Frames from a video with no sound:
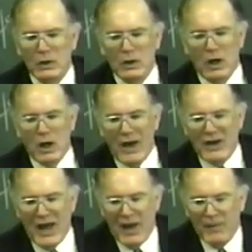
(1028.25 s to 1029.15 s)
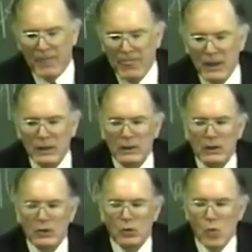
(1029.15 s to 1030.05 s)
All right now,
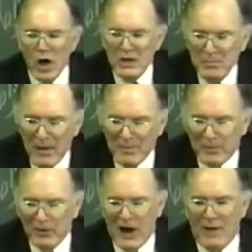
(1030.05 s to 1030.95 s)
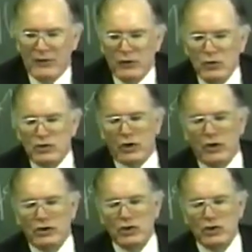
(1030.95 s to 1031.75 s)
one member of the new church,